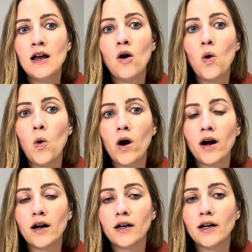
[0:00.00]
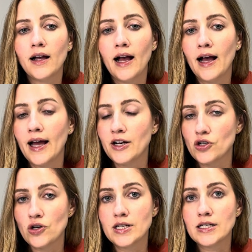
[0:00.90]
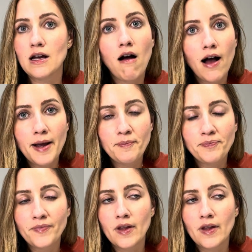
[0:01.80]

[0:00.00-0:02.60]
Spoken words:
or at a certain time.